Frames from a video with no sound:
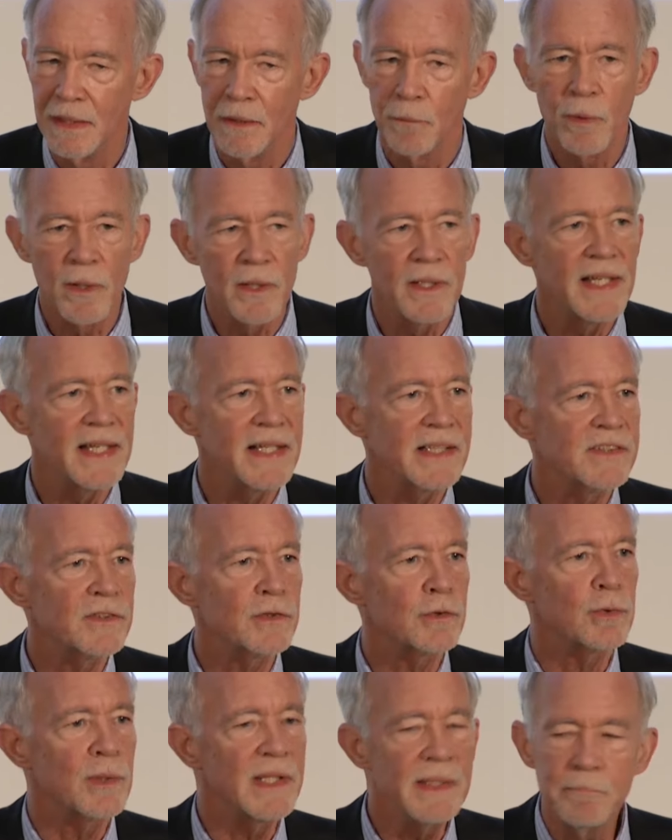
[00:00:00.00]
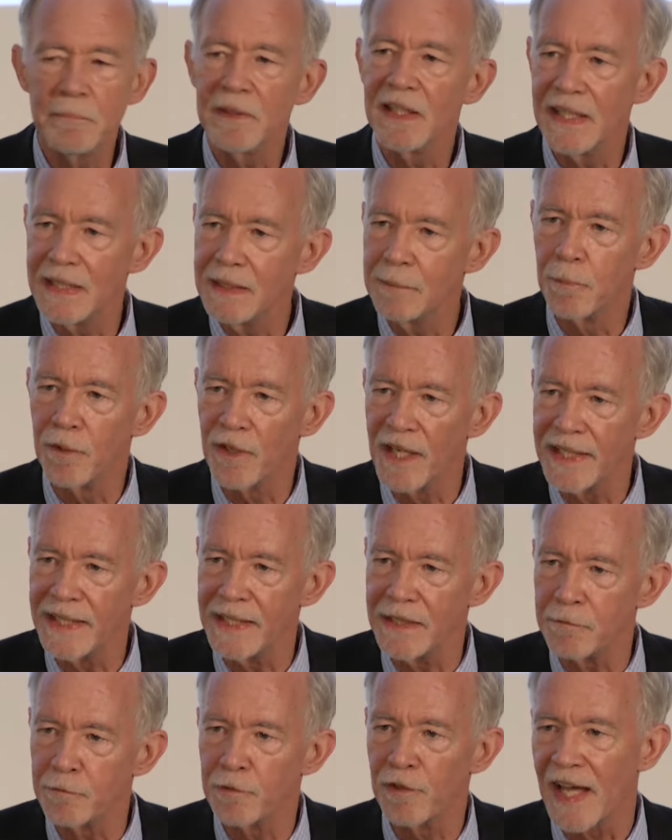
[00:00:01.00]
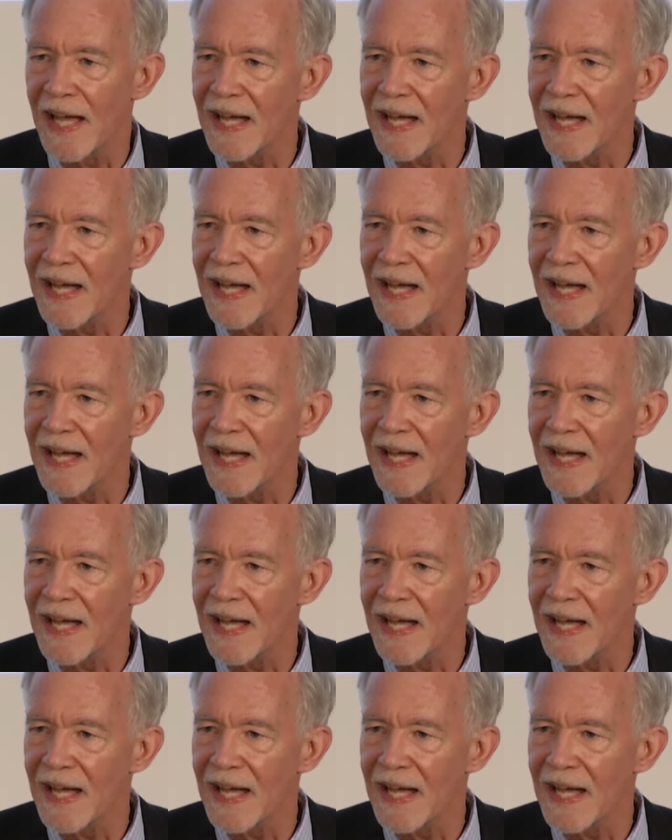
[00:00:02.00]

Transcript: were extremely brave.